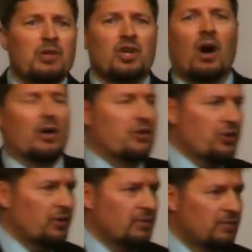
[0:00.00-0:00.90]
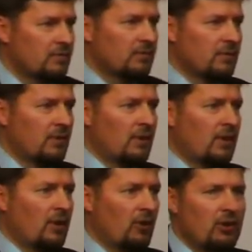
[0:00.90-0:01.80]
charge.
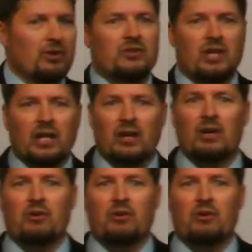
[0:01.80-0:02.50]
You know, you're sitting there, you're